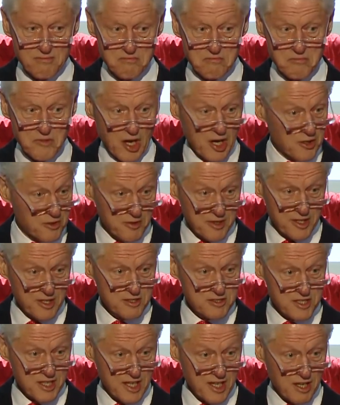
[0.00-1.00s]
100
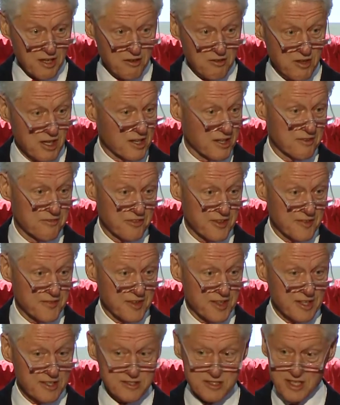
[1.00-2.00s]
years ago, 150
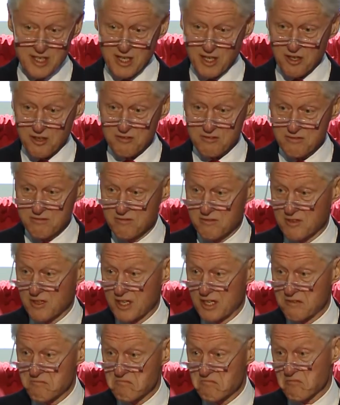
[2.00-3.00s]
years ago,
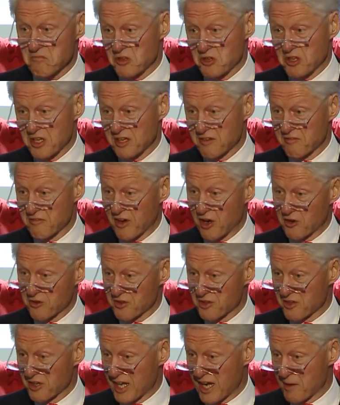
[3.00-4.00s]
you didn't vote and
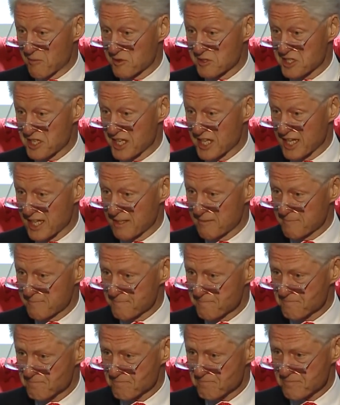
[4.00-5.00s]
your neighbors
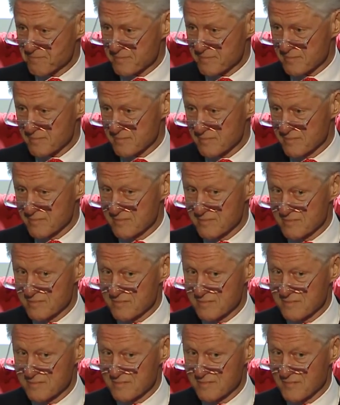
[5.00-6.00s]
did.
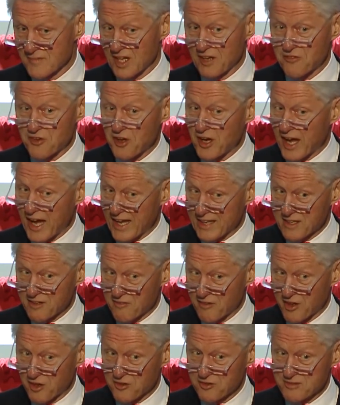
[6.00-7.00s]
If you had the
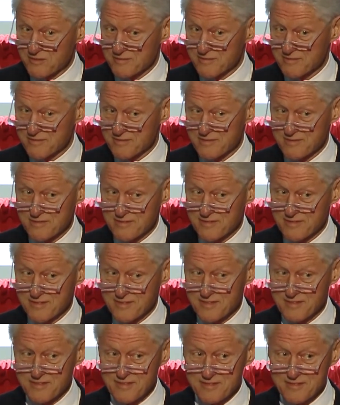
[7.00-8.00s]
vote,
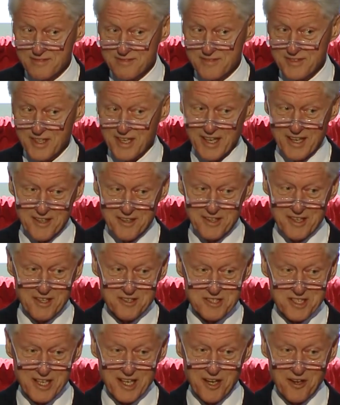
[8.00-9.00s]
100
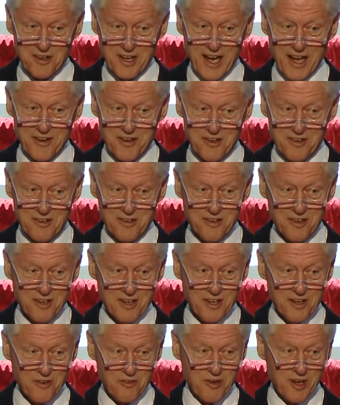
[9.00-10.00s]
years ago, neither
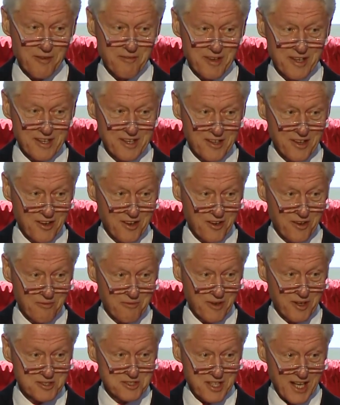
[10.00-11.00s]
women or
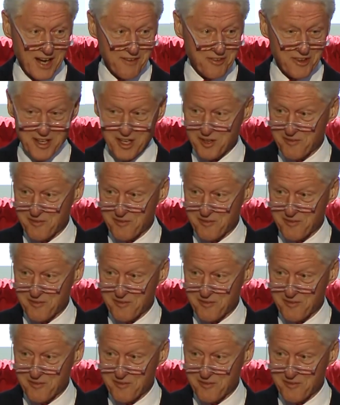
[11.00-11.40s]
most African